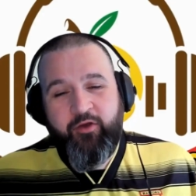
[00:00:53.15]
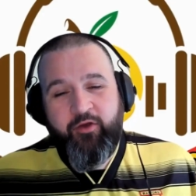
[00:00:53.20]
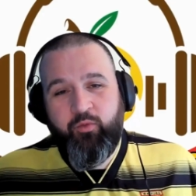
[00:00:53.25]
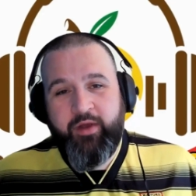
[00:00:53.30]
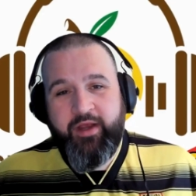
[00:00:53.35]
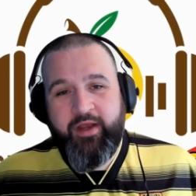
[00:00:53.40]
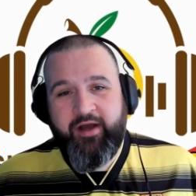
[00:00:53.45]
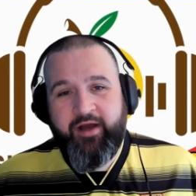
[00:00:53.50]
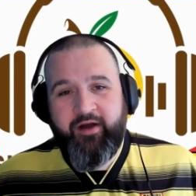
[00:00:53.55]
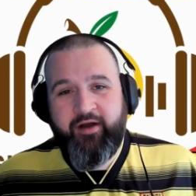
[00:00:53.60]

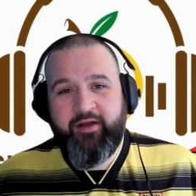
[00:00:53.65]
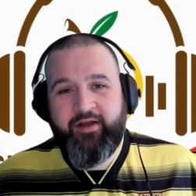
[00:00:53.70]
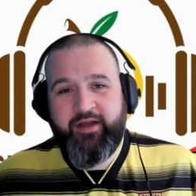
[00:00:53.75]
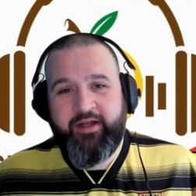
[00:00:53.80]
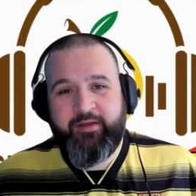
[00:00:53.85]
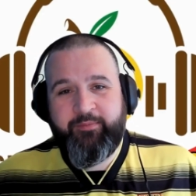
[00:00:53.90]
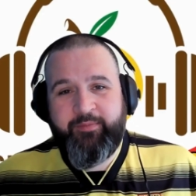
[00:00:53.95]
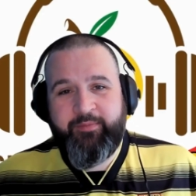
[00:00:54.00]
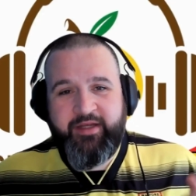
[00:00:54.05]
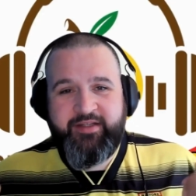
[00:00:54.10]
we are
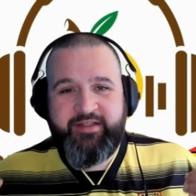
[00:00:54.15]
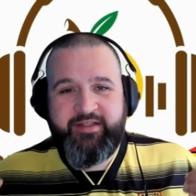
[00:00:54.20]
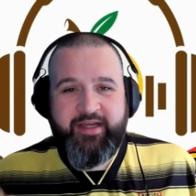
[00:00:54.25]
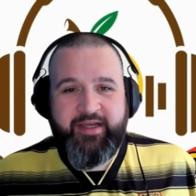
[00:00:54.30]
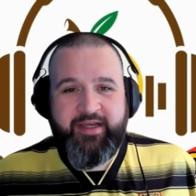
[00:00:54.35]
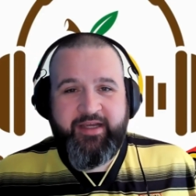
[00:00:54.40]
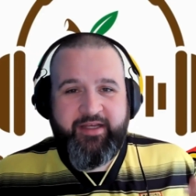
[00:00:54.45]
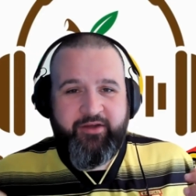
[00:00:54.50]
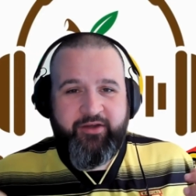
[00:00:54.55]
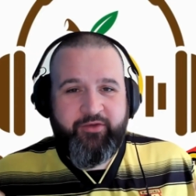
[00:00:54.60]
going to be
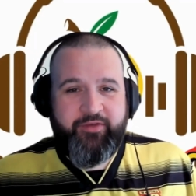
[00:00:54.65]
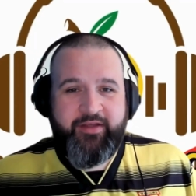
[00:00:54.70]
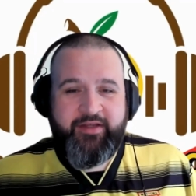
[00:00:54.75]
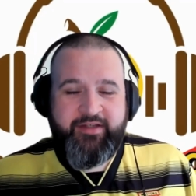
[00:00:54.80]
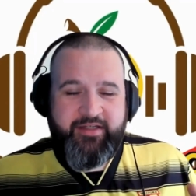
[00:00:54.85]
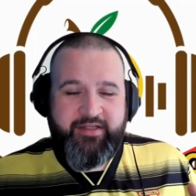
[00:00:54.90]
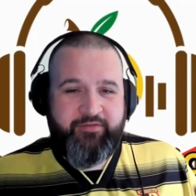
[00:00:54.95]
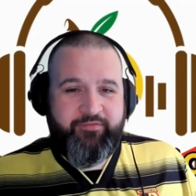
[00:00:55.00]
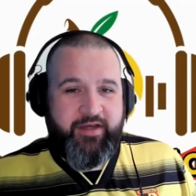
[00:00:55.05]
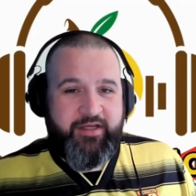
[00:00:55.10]
taking on
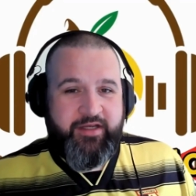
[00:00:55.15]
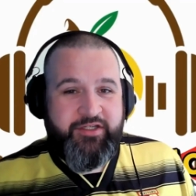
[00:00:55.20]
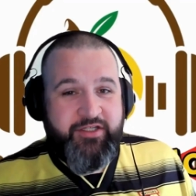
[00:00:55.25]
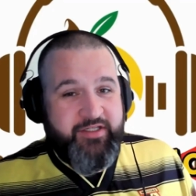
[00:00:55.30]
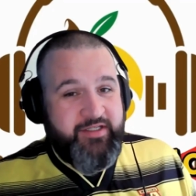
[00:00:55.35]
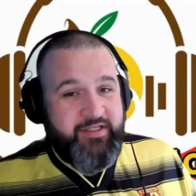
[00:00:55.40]
this adventure